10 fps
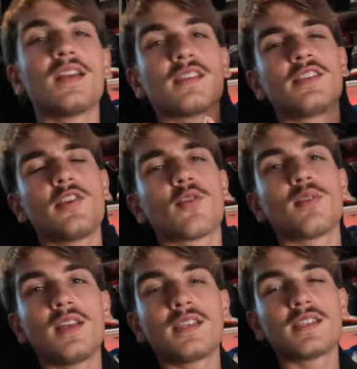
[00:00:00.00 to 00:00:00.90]
sneaker
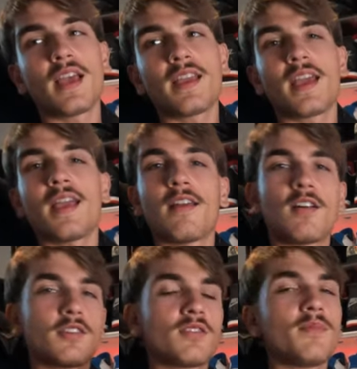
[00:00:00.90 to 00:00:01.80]
releases aka and
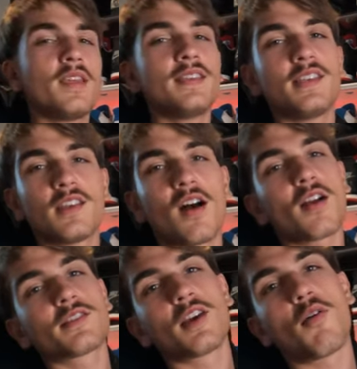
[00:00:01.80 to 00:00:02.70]
also some Yeezy
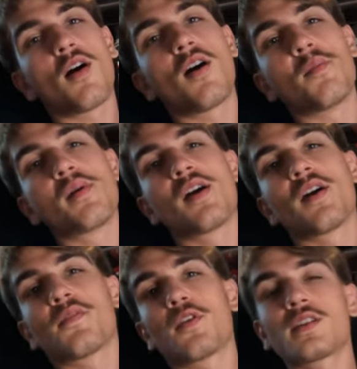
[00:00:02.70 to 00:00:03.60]
talk so um
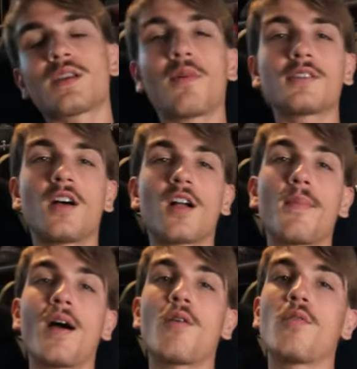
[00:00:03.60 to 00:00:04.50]
First, I want to talk
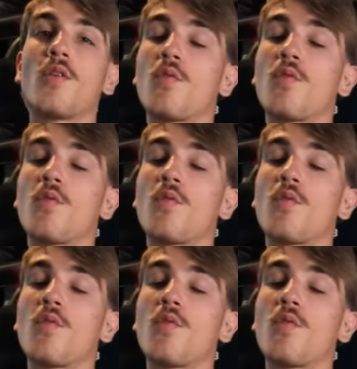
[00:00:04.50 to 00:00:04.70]
about,